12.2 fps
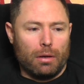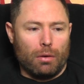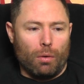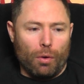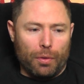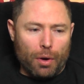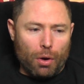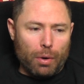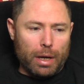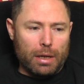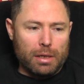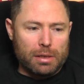Although
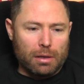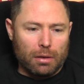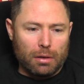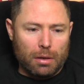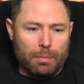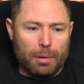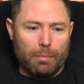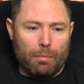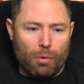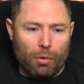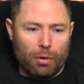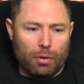it is a little bit
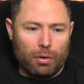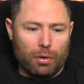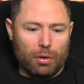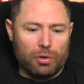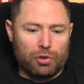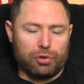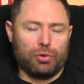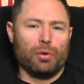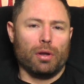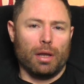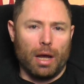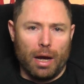more true
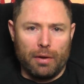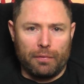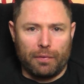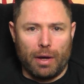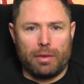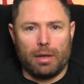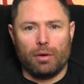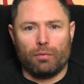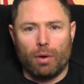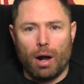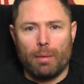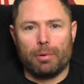to life, I think
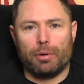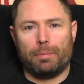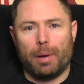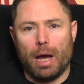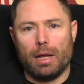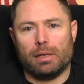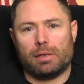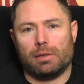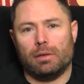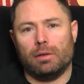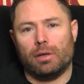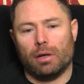Robert
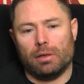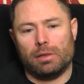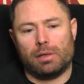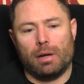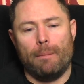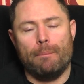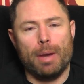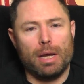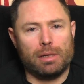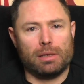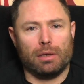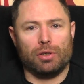Pattinson does an
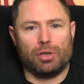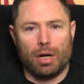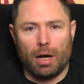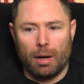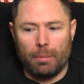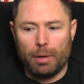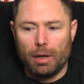amazing job.